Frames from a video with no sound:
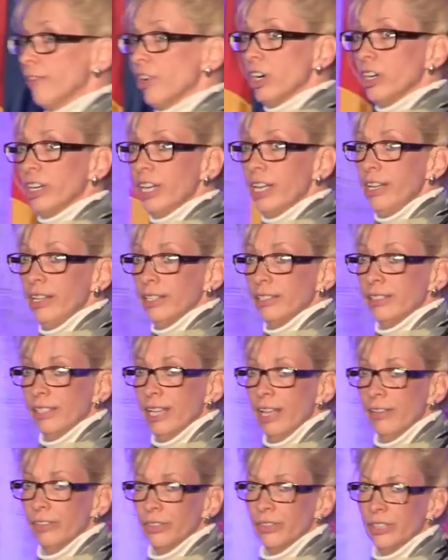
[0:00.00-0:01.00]
our needs,
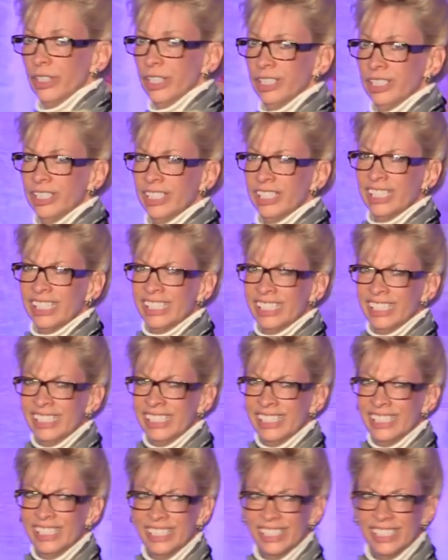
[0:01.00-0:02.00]
haven't we?
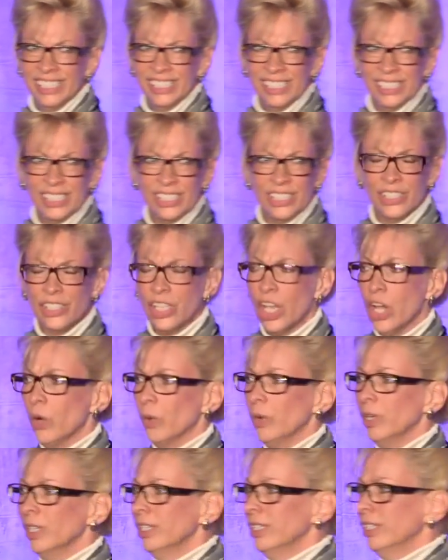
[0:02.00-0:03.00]

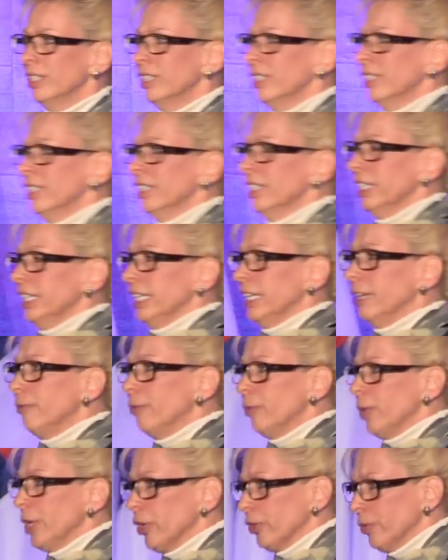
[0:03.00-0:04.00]
So,
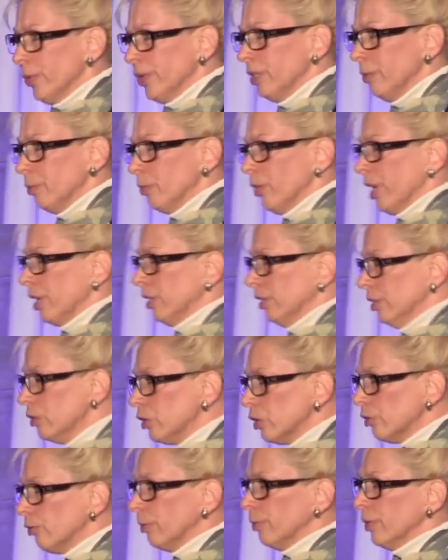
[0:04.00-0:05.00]
if we are going to break
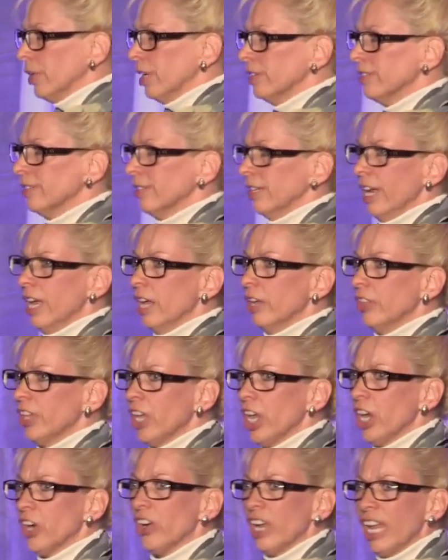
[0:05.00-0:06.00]
loose from this, and
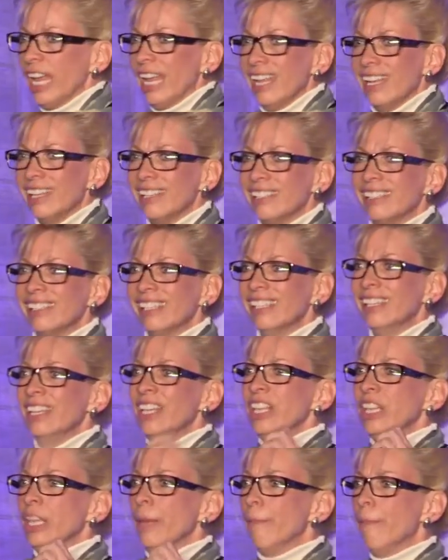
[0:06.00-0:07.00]
healthcare is
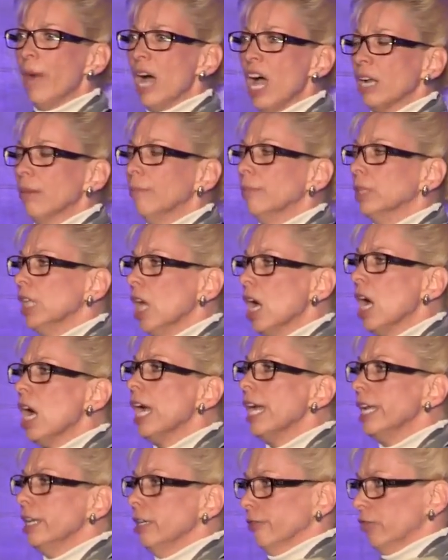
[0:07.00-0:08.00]
the bottom
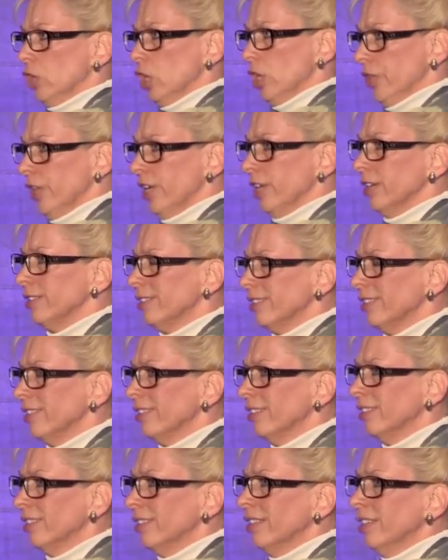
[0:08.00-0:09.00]
line of all this,
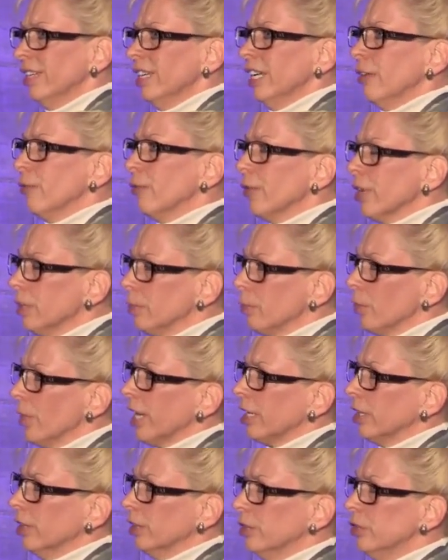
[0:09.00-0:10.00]
if we're going to
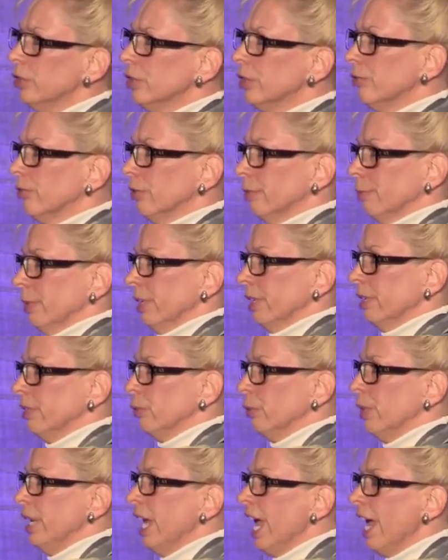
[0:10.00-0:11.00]
break loose from this,
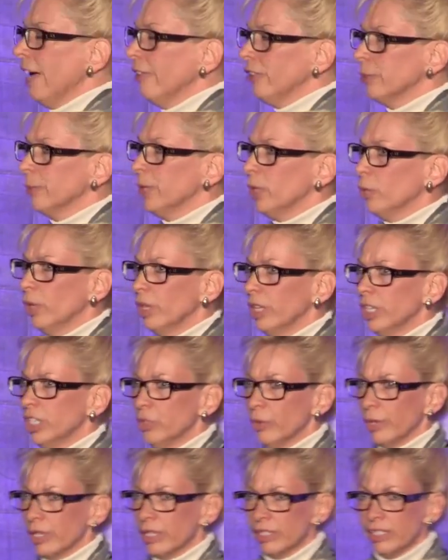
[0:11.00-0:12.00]
we have to be willing
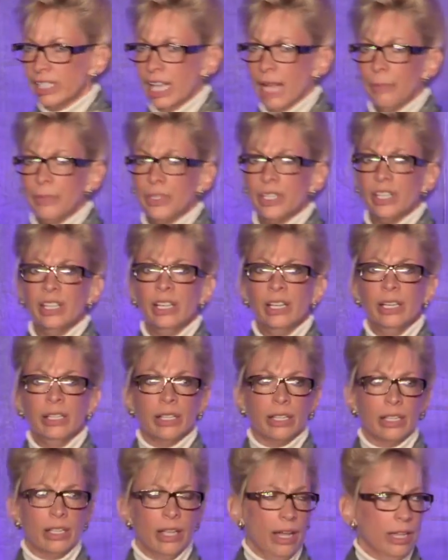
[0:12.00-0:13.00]
to accept
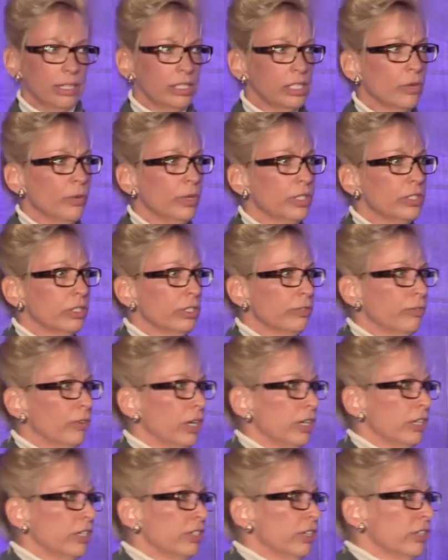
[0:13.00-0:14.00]
the consequences for
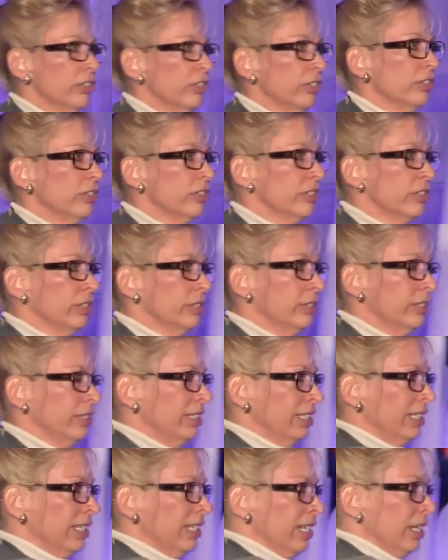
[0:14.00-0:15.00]
our decisions,
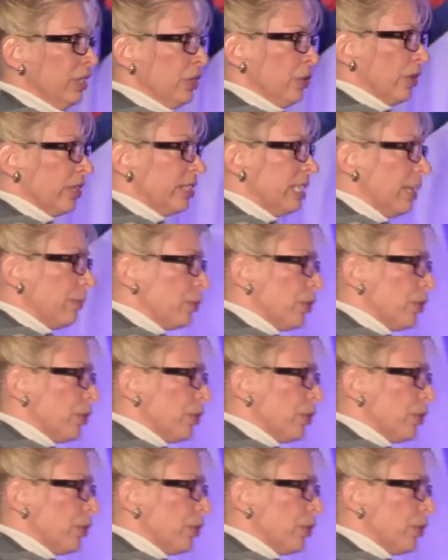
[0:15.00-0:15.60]
to accept